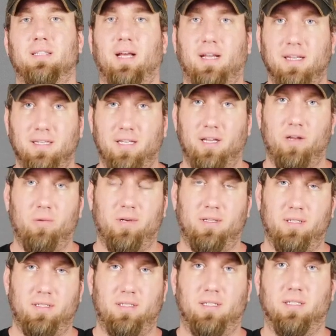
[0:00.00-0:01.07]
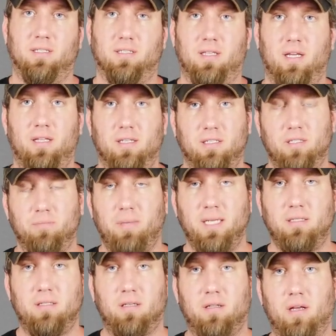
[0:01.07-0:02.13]
I can tell you what this is. This is
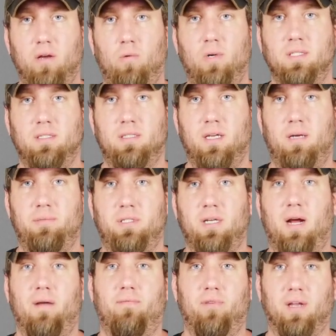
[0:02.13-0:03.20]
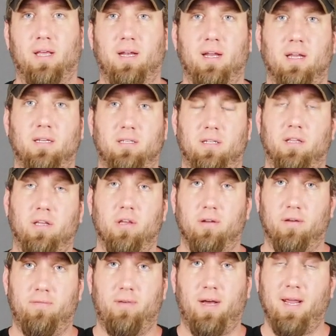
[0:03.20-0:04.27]
basically a one-stop shop for getting into the
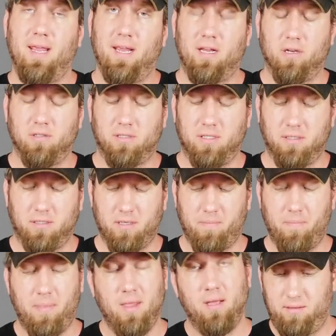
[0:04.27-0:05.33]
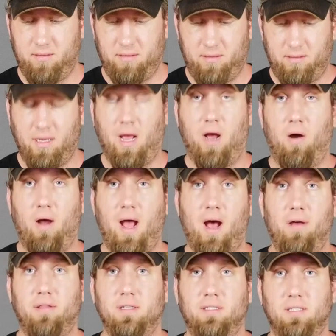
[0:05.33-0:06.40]
Unifi ecosystem. Now,
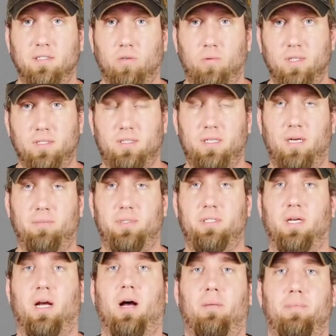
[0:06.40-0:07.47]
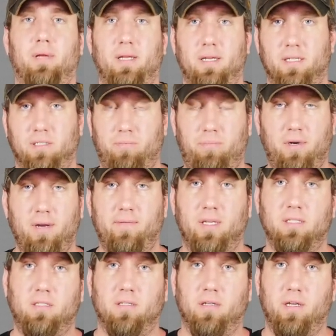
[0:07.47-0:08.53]
how this is a one-stop shop is
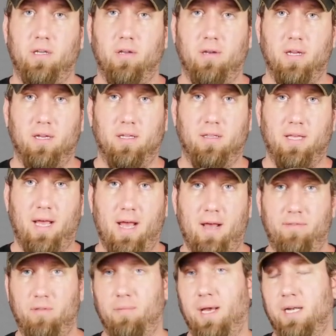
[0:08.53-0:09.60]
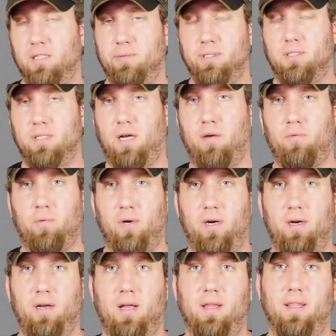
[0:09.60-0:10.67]
previously you needed to have the management
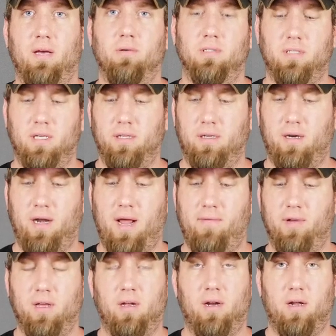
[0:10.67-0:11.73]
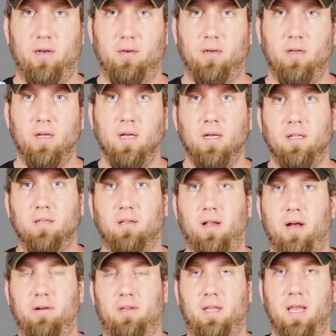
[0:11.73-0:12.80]
software, and that was either having it on
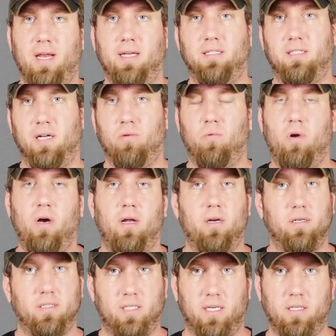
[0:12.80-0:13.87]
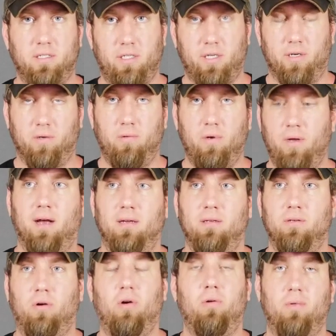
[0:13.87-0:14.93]
Cloud Key Gen 1 or Gen 2,
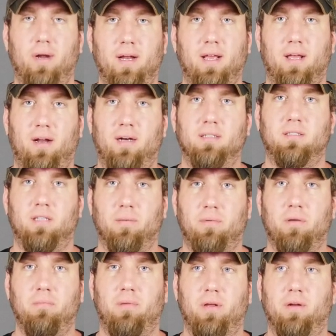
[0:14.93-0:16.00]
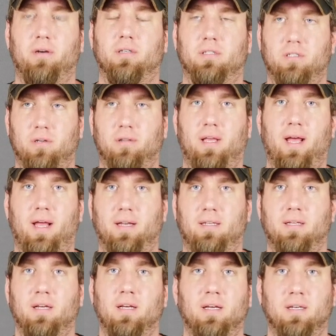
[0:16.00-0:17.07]
or running it on some computer so that,
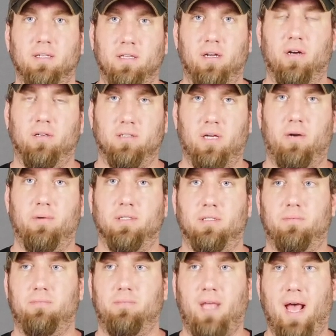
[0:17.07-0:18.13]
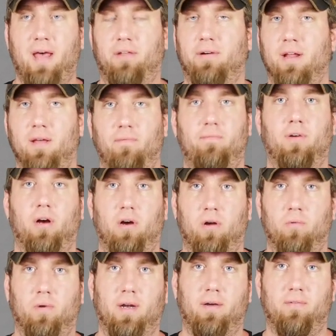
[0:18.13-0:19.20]
you know, it's always gathering info
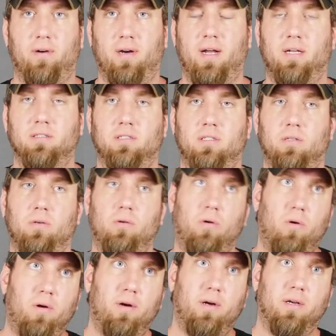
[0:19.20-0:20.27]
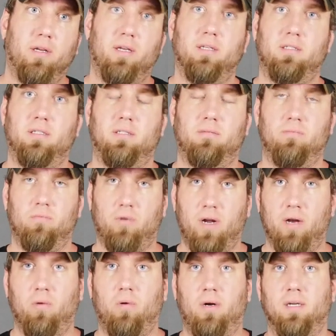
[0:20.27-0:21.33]
and whatever else, or you just
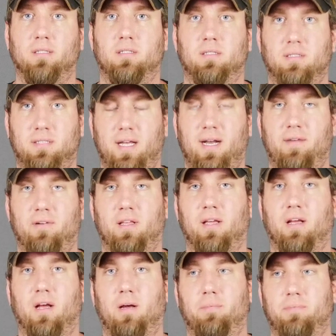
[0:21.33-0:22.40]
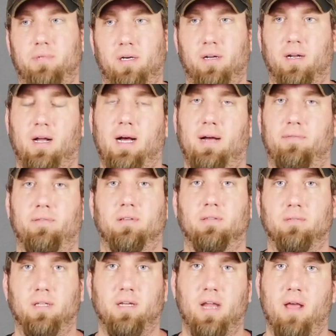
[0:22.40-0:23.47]
run it once, set everything up, turn it off,
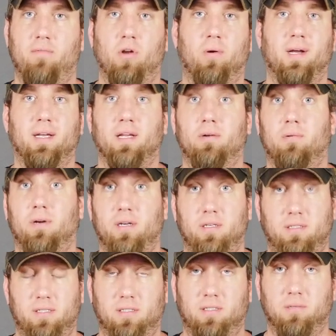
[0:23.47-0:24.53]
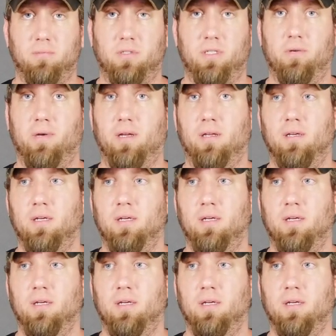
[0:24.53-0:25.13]
and then you have no idea what your system's doing.